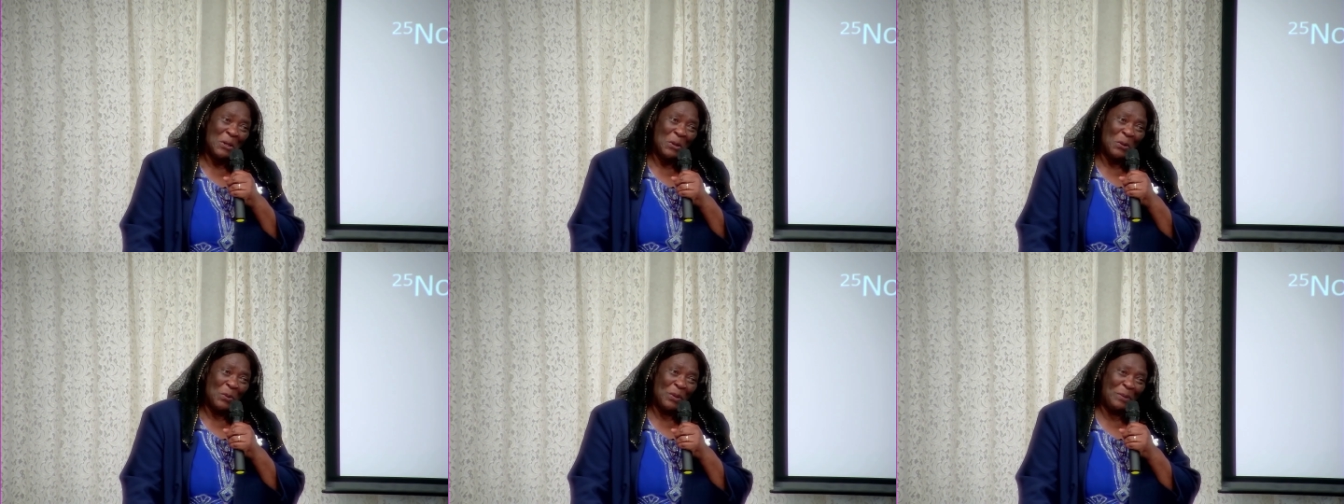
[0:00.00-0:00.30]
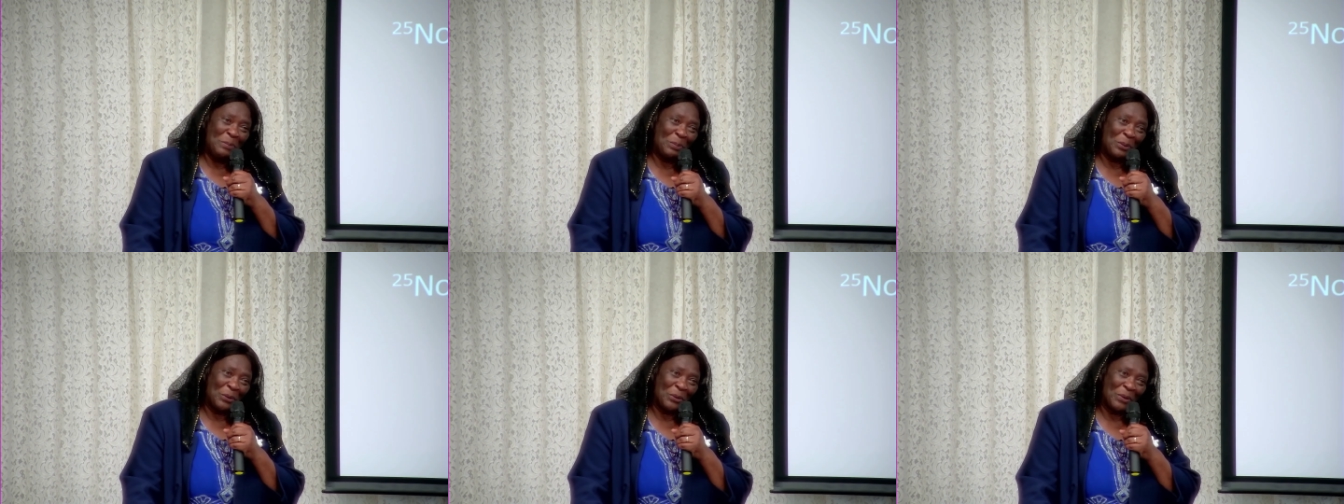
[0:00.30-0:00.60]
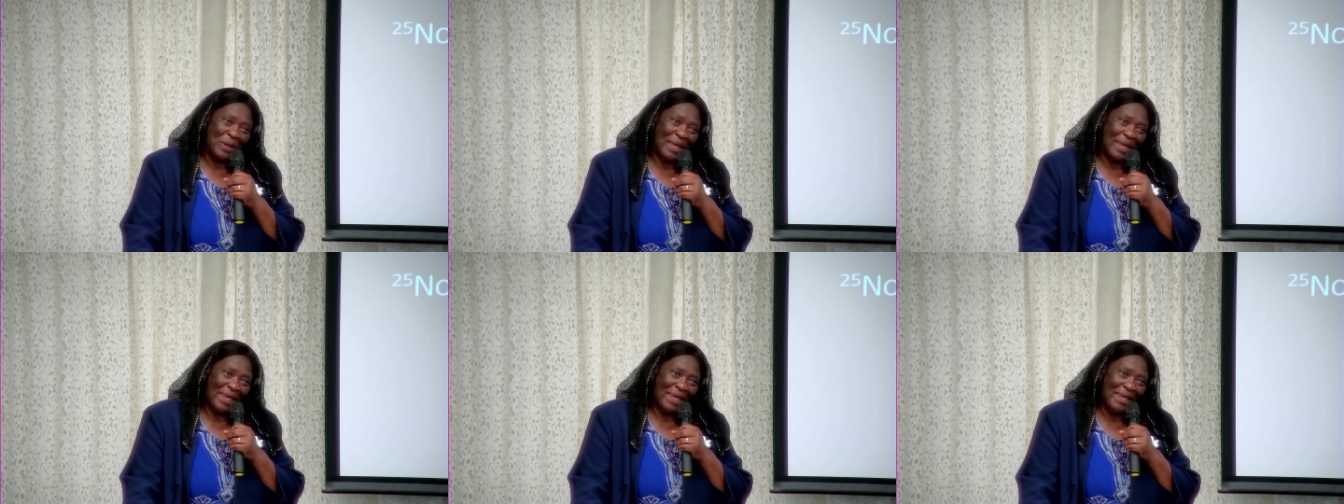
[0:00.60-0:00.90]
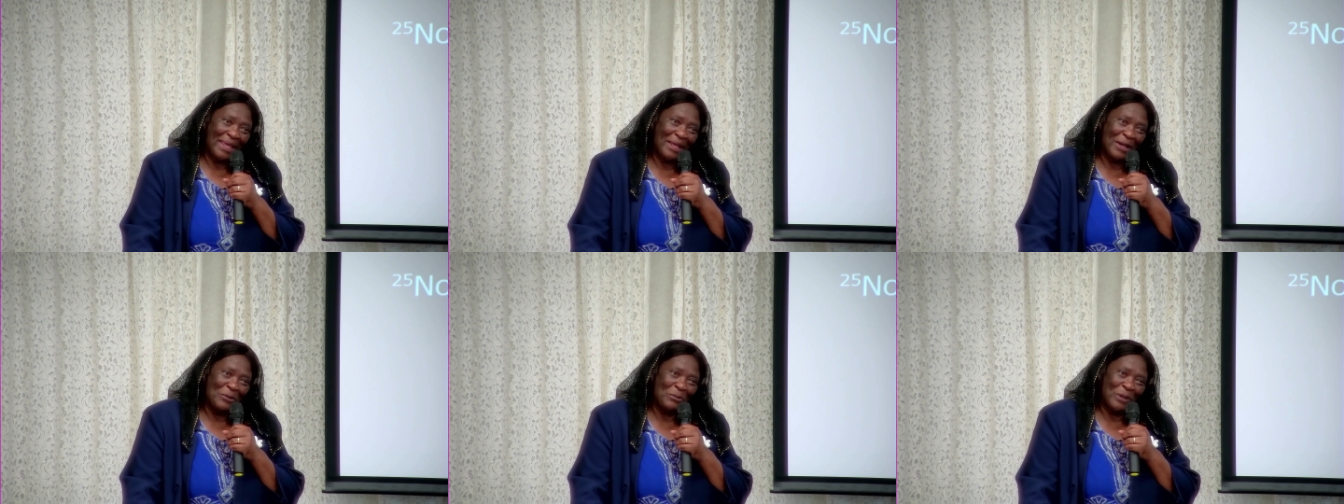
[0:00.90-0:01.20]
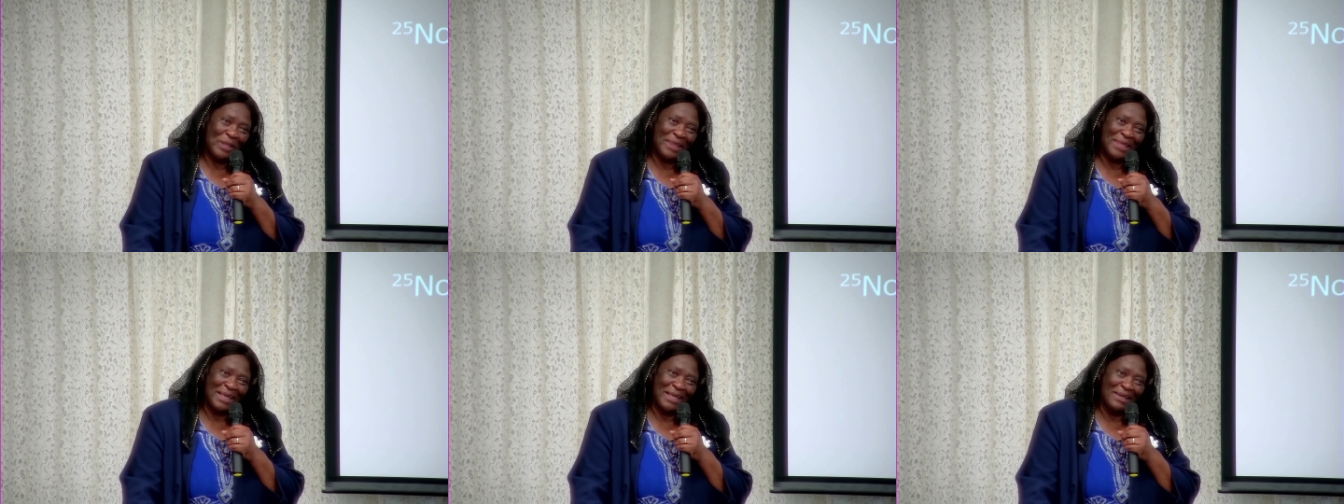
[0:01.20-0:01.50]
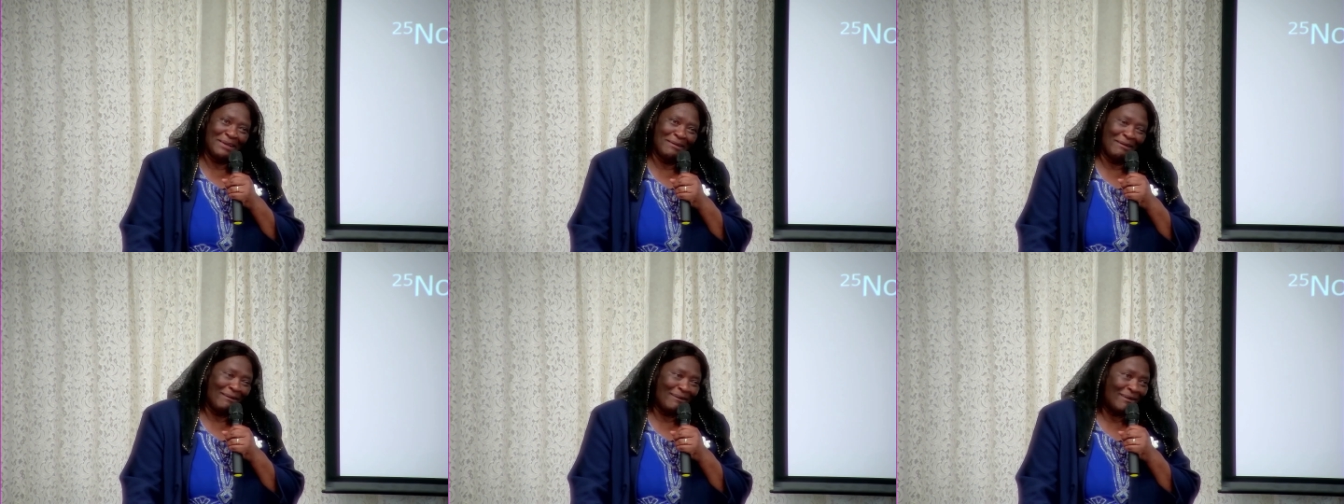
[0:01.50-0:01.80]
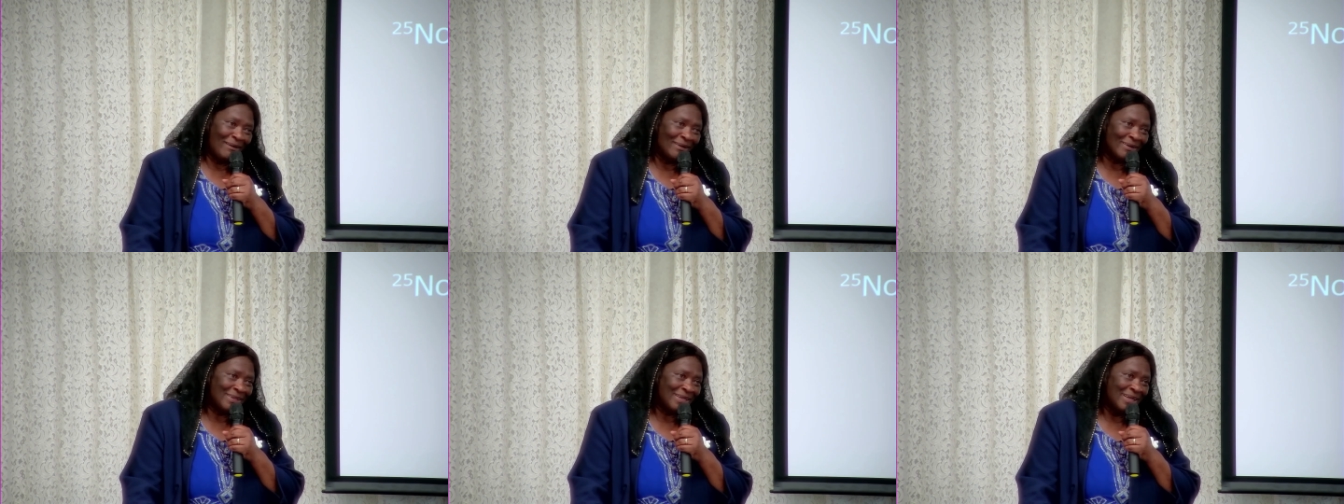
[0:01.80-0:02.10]
We pray and we think,
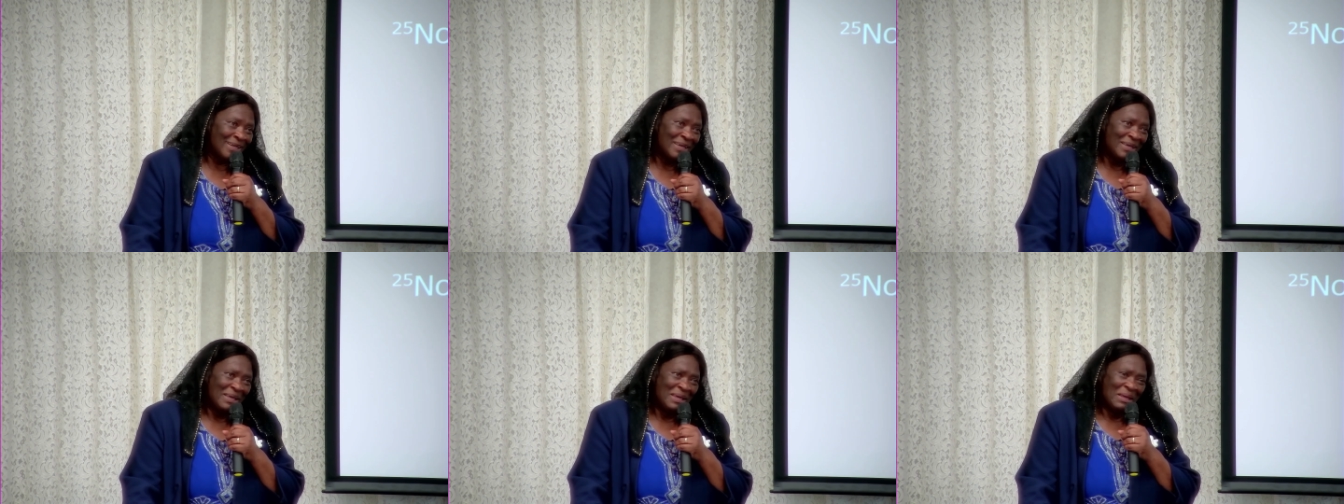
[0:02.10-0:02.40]
God,